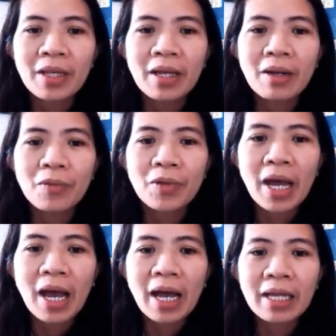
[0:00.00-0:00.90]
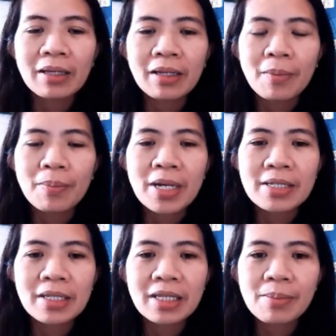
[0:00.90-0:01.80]
we add
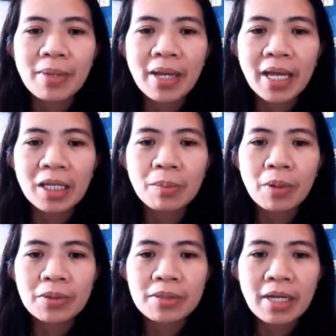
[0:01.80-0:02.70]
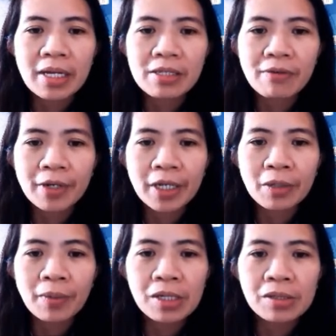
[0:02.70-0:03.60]
positive 8 both sides of our
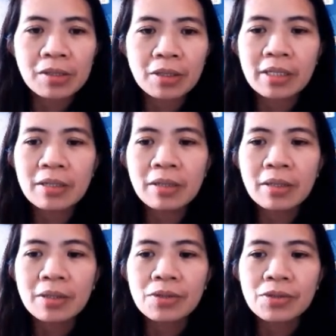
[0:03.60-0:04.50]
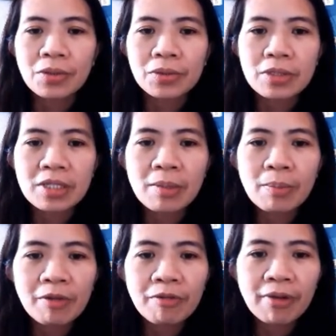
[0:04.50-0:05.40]
equation. So to
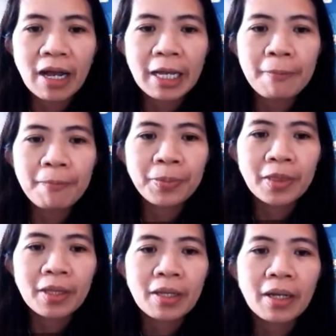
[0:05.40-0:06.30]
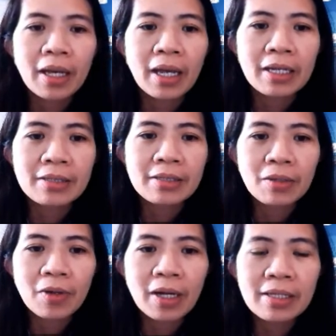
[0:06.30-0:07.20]
simplify, x
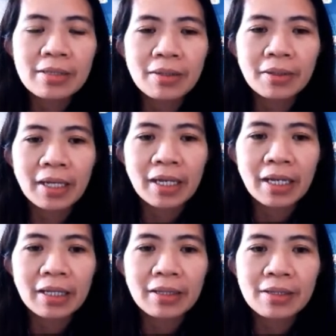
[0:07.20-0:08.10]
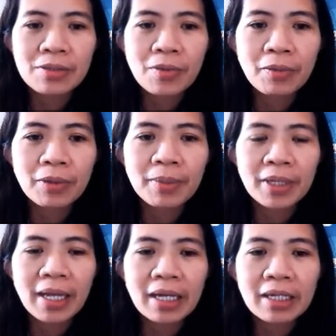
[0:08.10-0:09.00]
equals, okay, this one will be
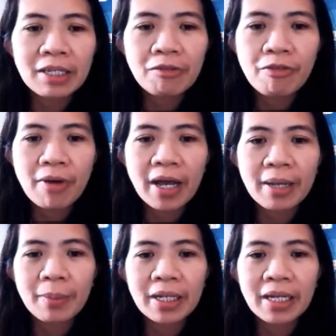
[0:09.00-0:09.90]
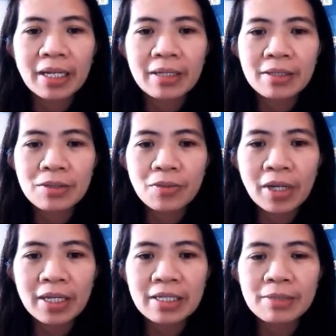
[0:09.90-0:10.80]
negative 5 and then this one
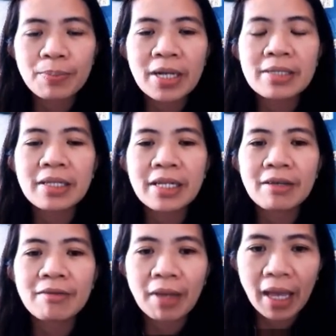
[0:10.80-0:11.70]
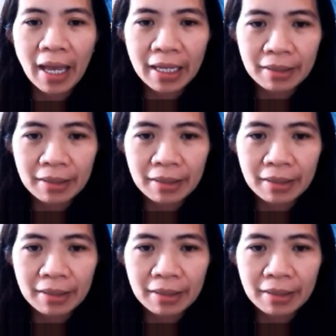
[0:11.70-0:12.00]
is positive 8.